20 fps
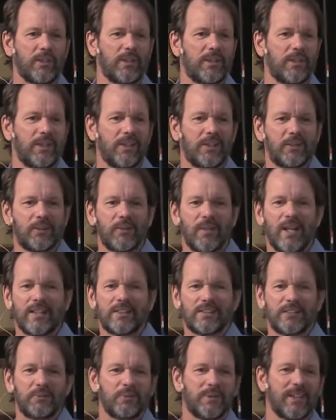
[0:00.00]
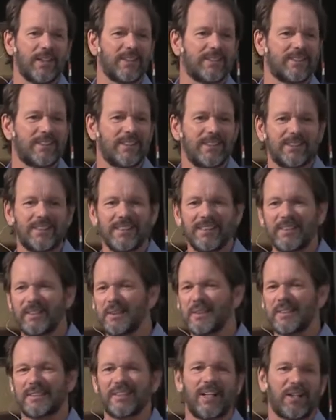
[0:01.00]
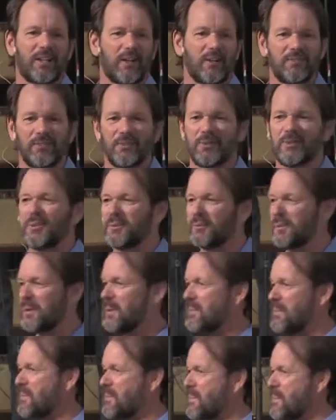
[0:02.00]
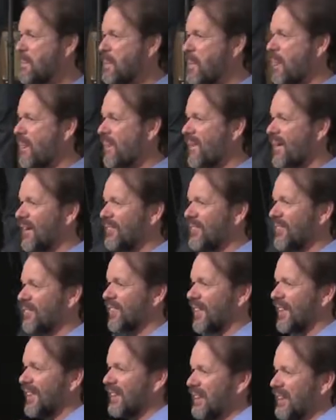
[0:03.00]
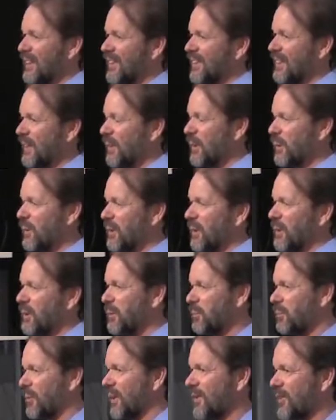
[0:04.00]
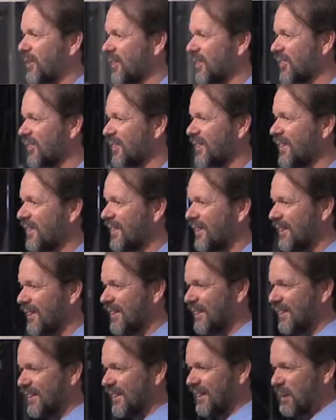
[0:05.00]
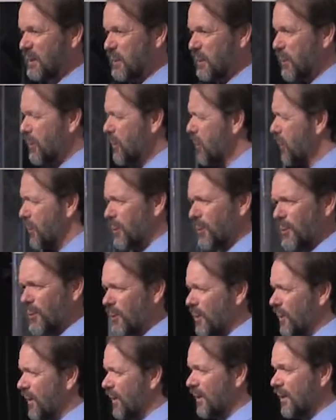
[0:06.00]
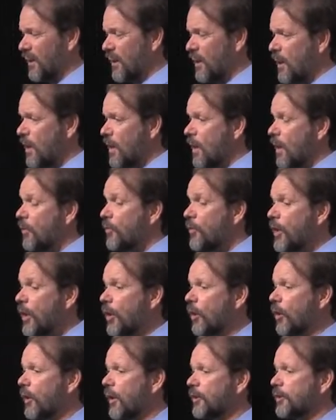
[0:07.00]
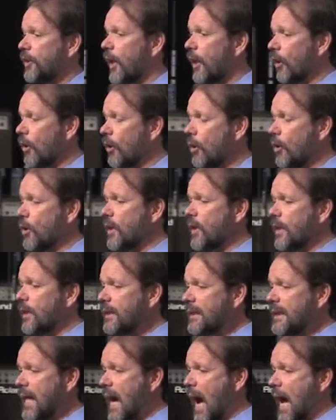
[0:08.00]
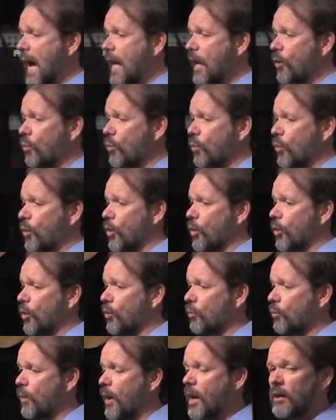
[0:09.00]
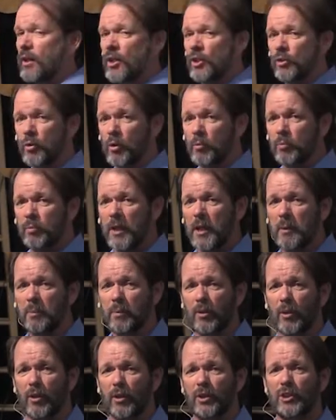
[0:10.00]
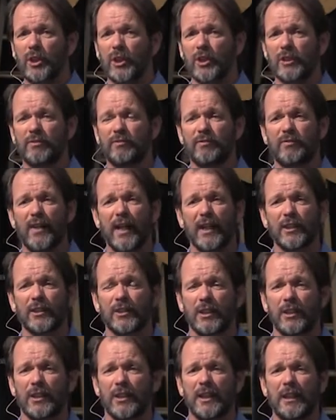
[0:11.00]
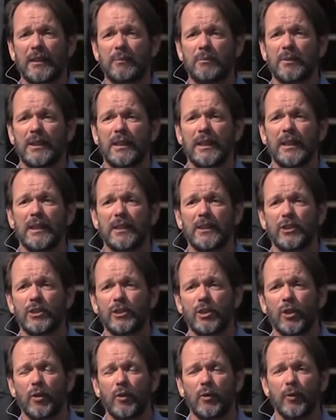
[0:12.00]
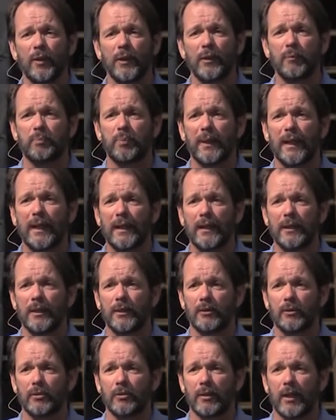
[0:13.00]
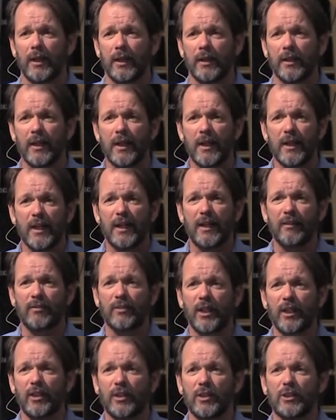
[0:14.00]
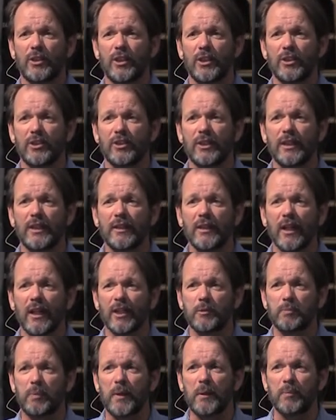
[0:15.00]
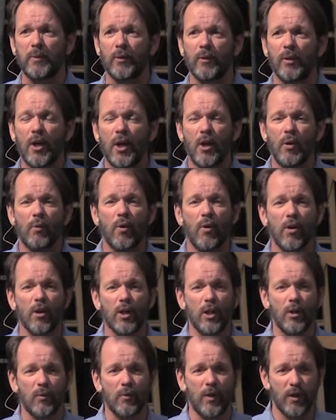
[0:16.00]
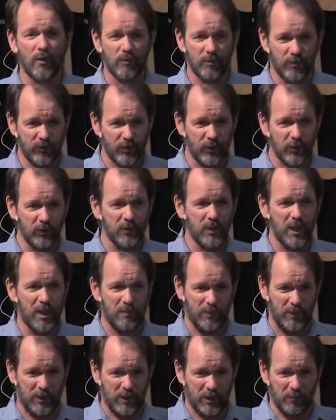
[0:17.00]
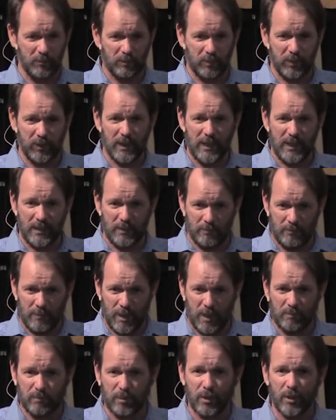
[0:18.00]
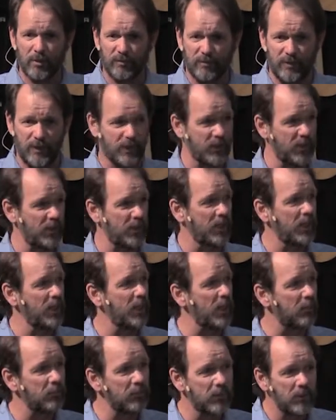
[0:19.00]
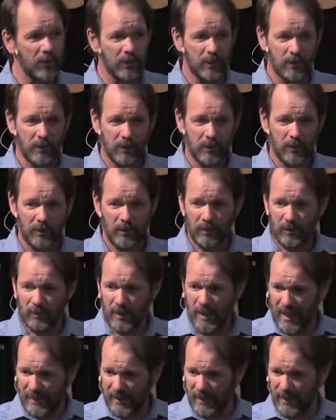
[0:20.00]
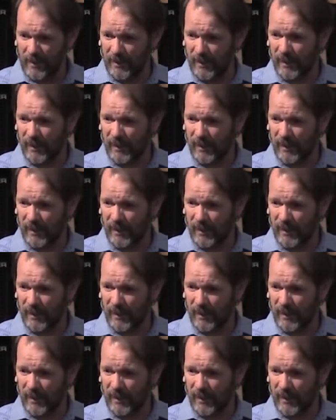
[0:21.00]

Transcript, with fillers: in an interaction without ceasing. You're just like over in this realm of divine goodness and glory. You're in the presence. Whew. There is a hurting, dying world around us where people are just vexed and empty and so in pain inside. If they could just see God's people walking around filled up and complete and made perfect in Him, lacking